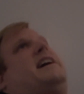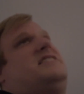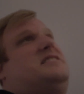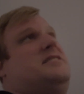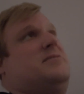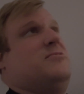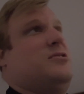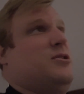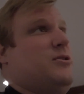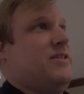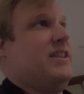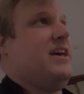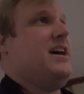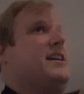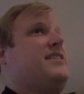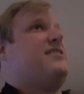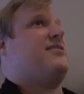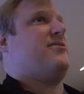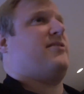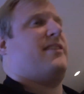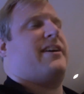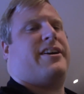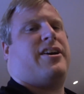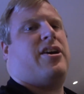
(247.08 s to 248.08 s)
as I'm doing that,
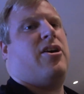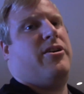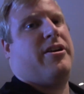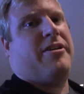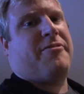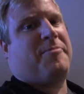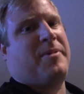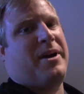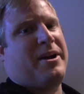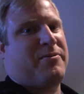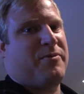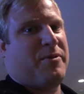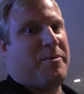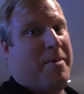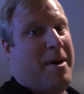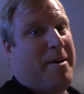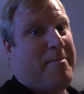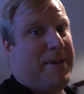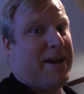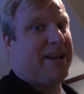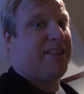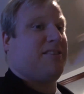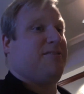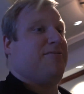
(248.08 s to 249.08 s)
they're like, oh, never mind, we
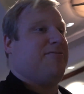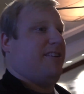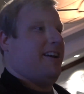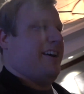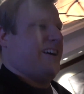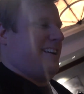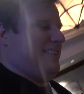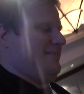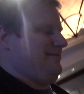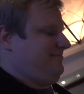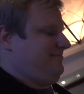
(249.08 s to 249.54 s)
might make the flight.